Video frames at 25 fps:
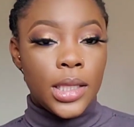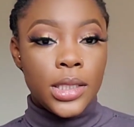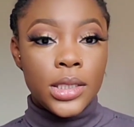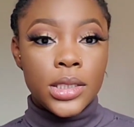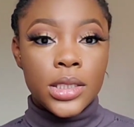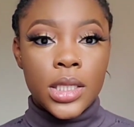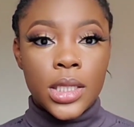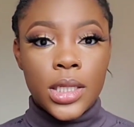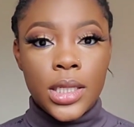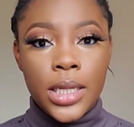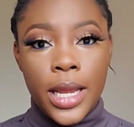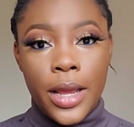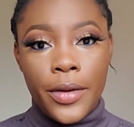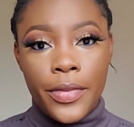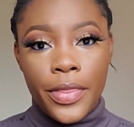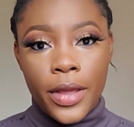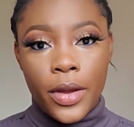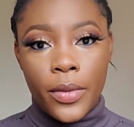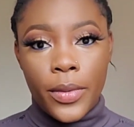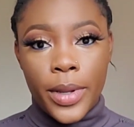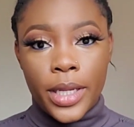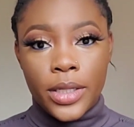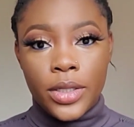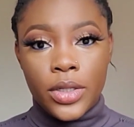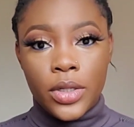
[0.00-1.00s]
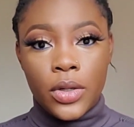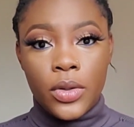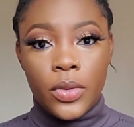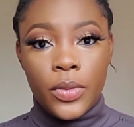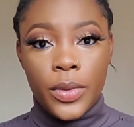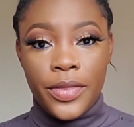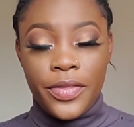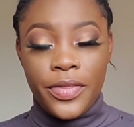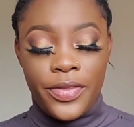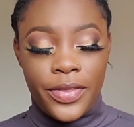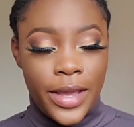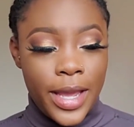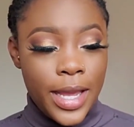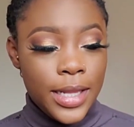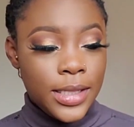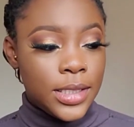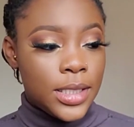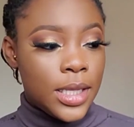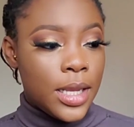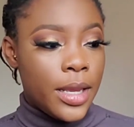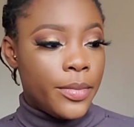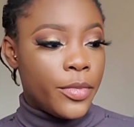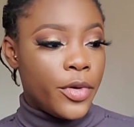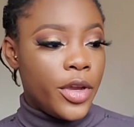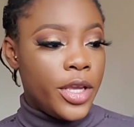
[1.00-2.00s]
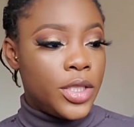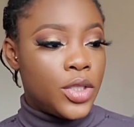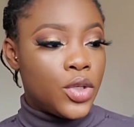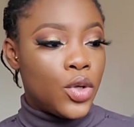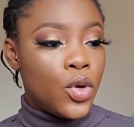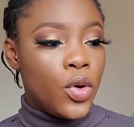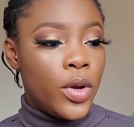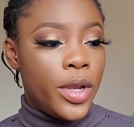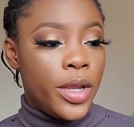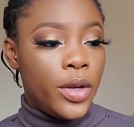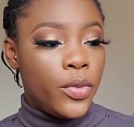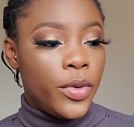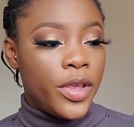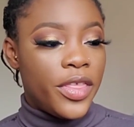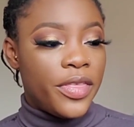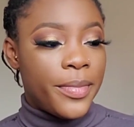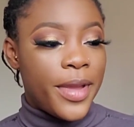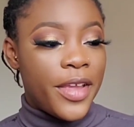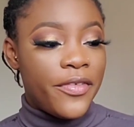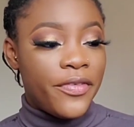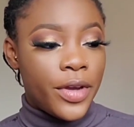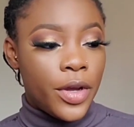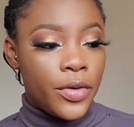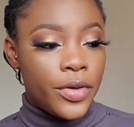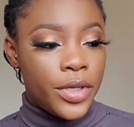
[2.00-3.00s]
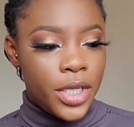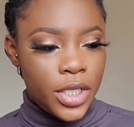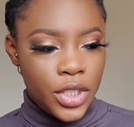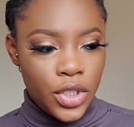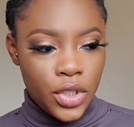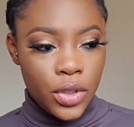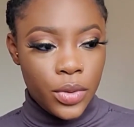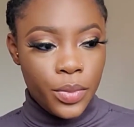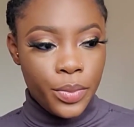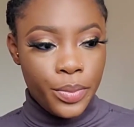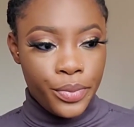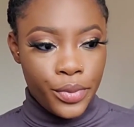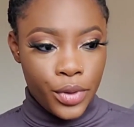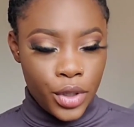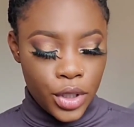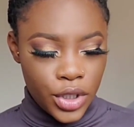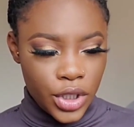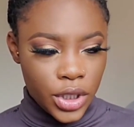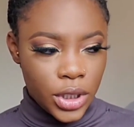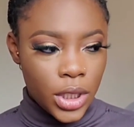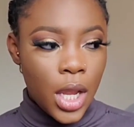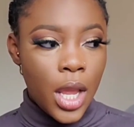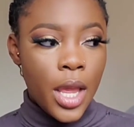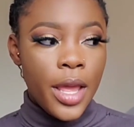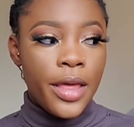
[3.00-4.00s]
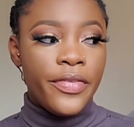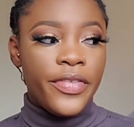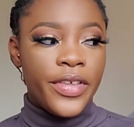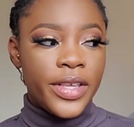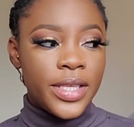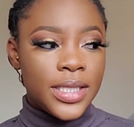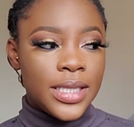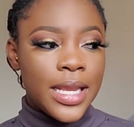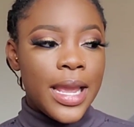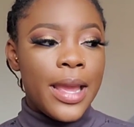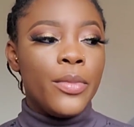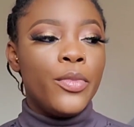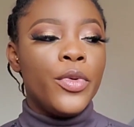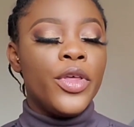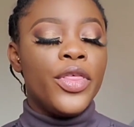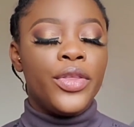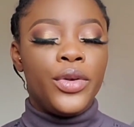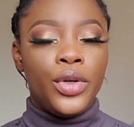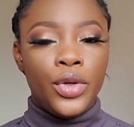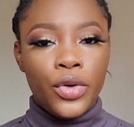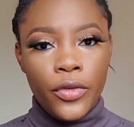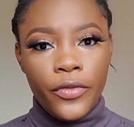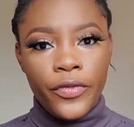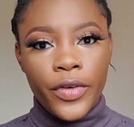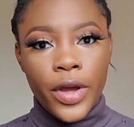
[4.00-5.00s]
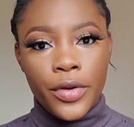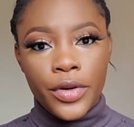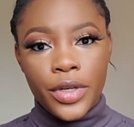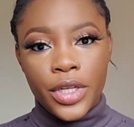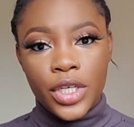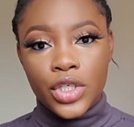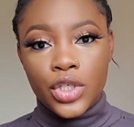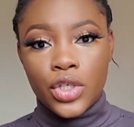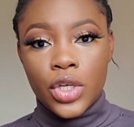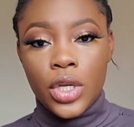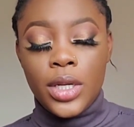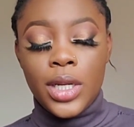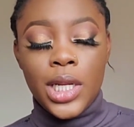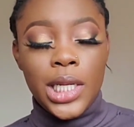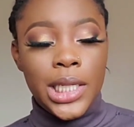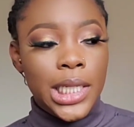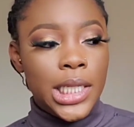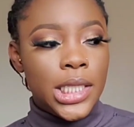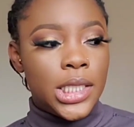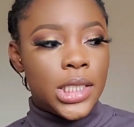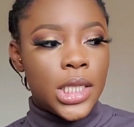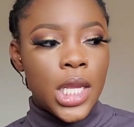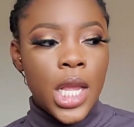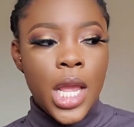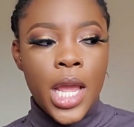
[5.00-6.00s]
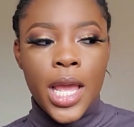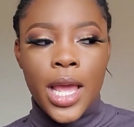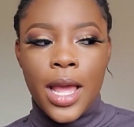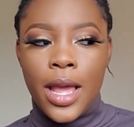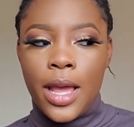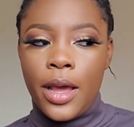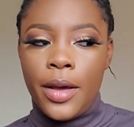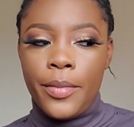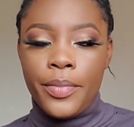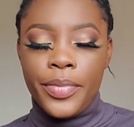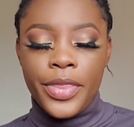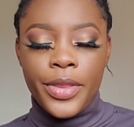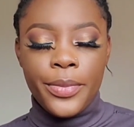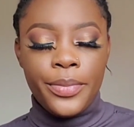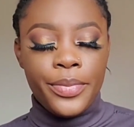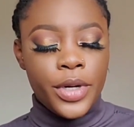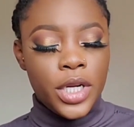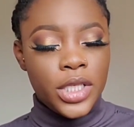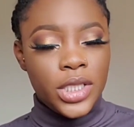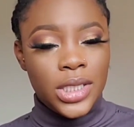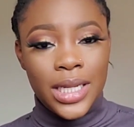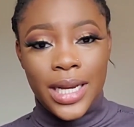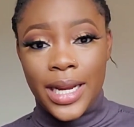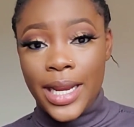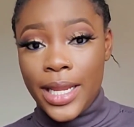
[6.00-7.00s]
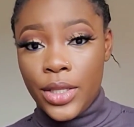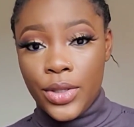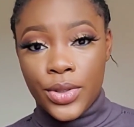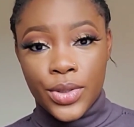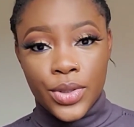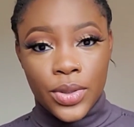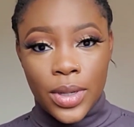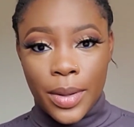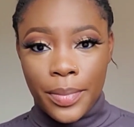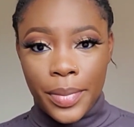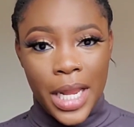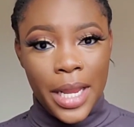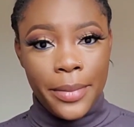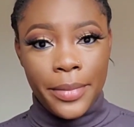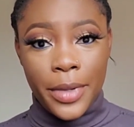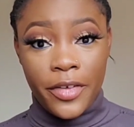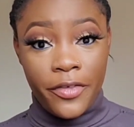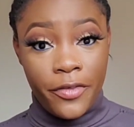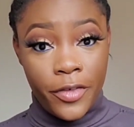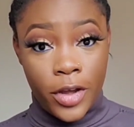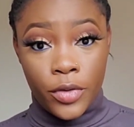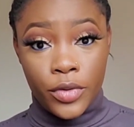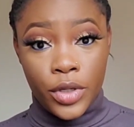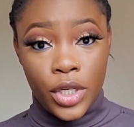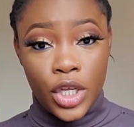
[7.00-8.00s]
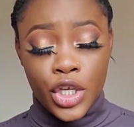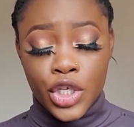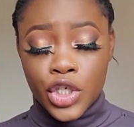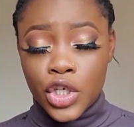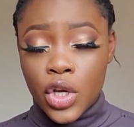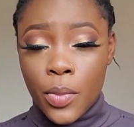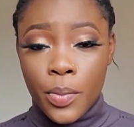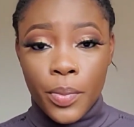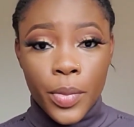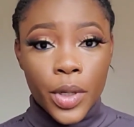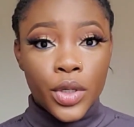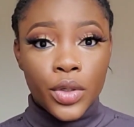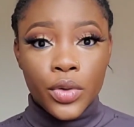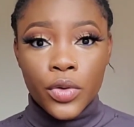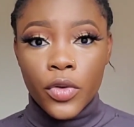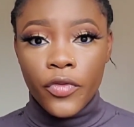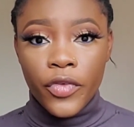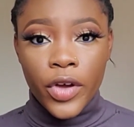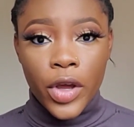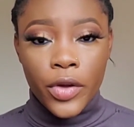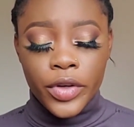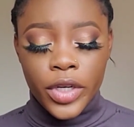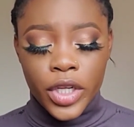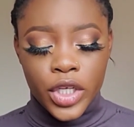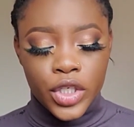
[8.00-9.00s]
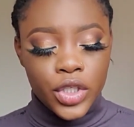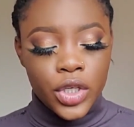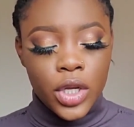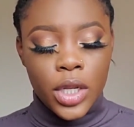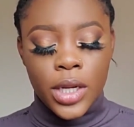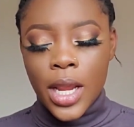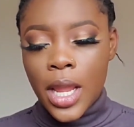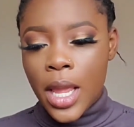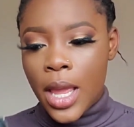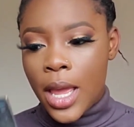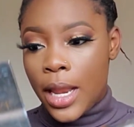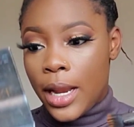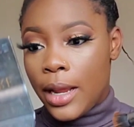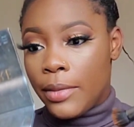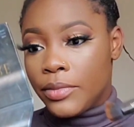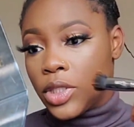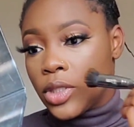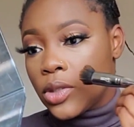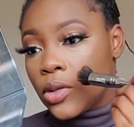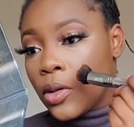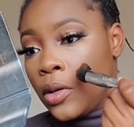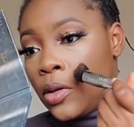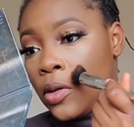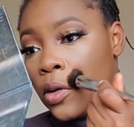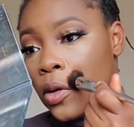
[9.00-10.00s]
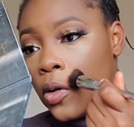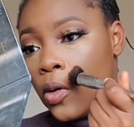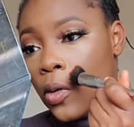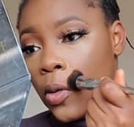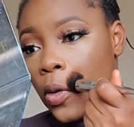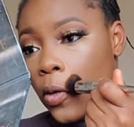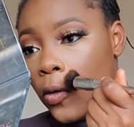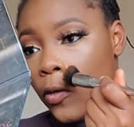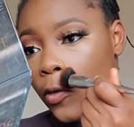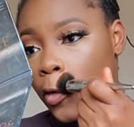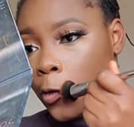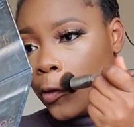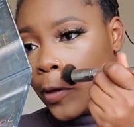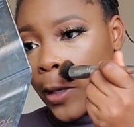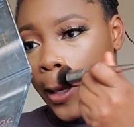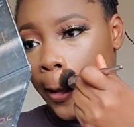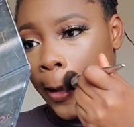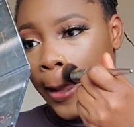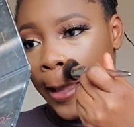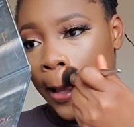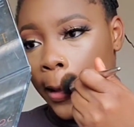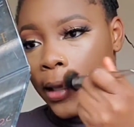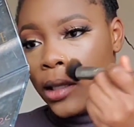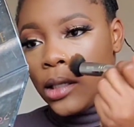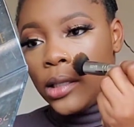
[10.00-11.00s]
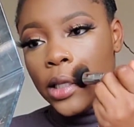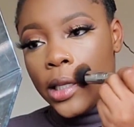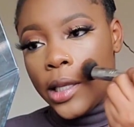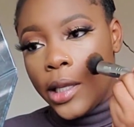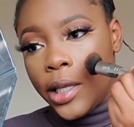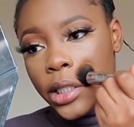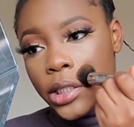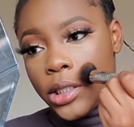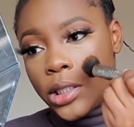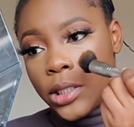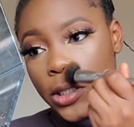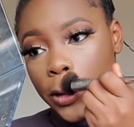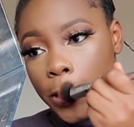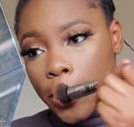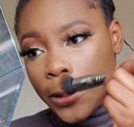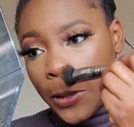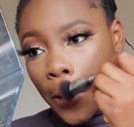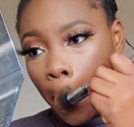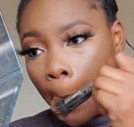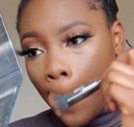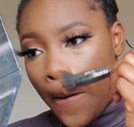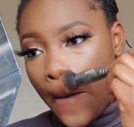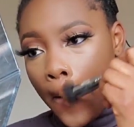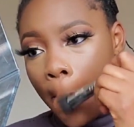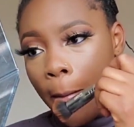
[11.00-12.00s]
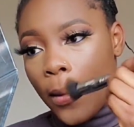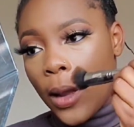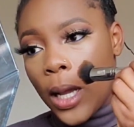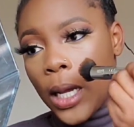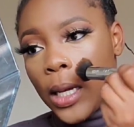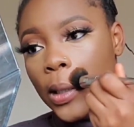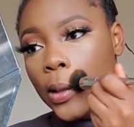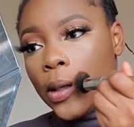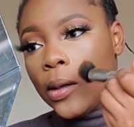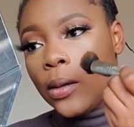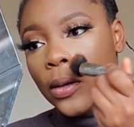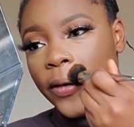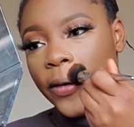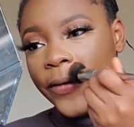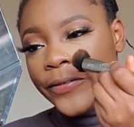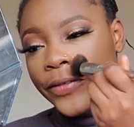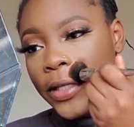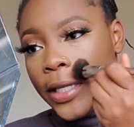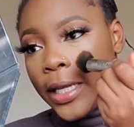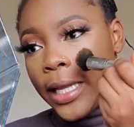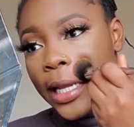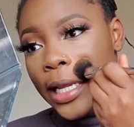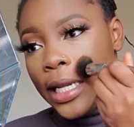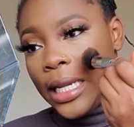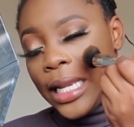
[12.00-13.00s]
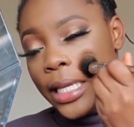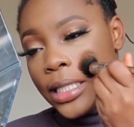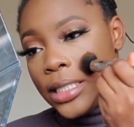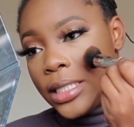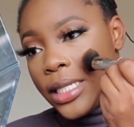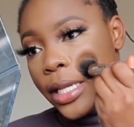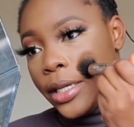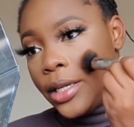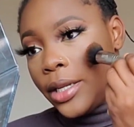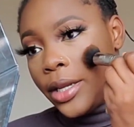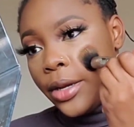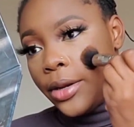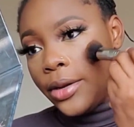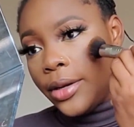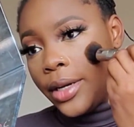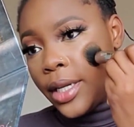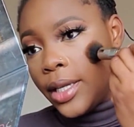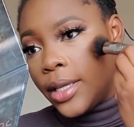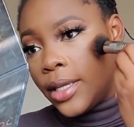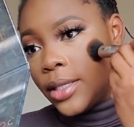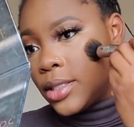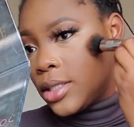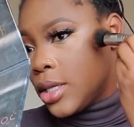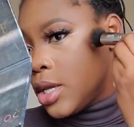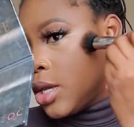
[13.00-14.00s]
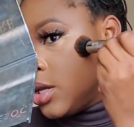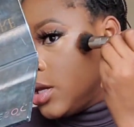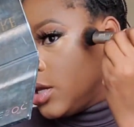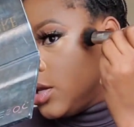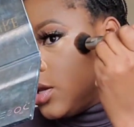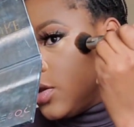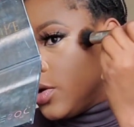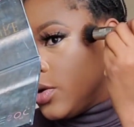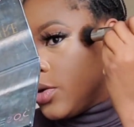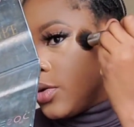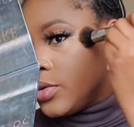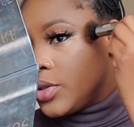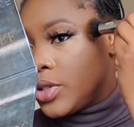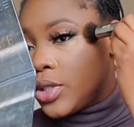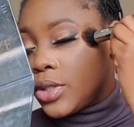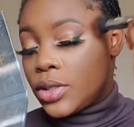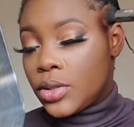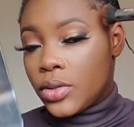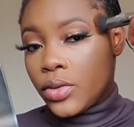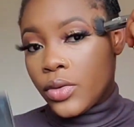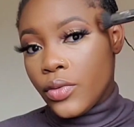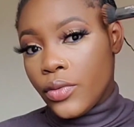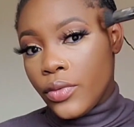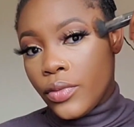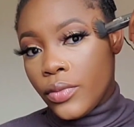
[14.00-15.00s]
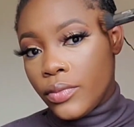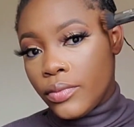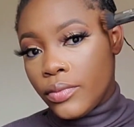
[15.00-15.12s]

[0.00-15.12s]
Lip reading: so now that we're done with that, I'm going to go in with my foundation brush, this time with no foundation on it. The brush that I used to apply my foundation, but no foundation. I'm just going to go over the edges of the highlighted areas, you know, just to